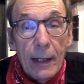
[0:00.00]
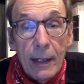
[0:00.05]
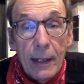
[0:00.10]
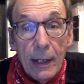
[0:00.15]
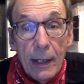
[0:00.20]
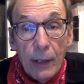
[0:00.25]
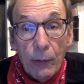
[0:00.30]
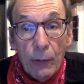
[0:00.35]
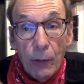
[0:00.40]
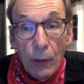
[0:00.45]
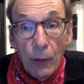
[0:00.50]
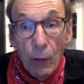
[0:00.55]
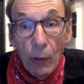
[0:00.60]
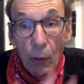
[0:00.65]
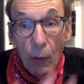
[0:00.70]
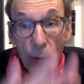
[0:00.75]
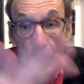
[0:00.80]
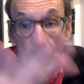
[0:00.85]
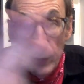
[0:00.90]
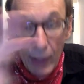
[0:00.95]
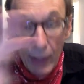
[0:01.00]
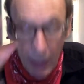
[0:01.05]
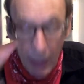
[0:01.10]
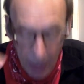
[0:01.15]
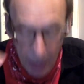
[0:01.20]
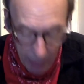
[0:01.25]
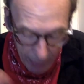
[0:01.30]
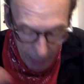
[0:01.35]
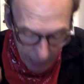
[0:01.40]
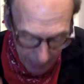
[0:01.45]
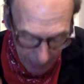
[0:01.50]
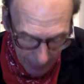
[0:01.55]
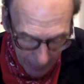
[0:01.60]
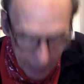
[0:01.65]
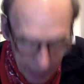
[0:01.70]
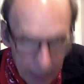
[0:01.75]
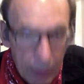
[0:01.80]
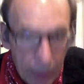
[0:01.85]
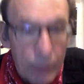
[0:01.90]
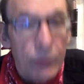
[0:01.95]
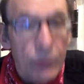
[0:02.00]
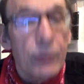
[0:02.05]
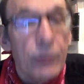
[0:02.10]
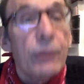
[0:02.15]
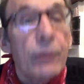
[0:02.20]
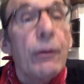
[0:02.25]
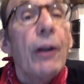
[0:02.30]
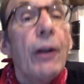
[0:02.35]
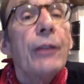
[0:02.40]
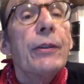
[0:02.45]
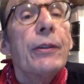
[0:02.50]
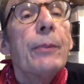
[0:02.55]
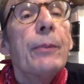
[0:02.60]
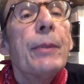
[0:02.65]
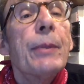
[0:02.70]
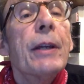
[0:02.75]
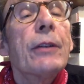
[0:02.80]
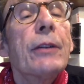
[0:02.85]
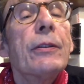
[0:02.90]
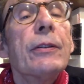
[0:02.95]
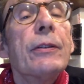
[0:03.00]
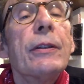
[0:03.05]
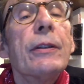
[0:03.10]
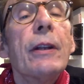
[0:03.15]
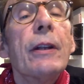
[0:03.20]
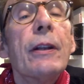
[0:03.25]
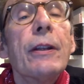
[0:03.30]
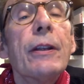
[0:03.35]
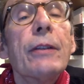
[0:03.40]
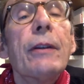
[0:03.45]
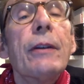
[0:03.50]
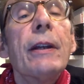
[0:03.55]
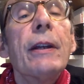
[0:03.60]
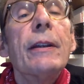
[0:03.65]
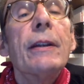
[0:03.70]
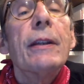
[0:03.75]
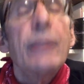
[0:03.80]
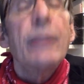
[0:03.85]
integral over the area, and I'll just draw some pictures to illustrate this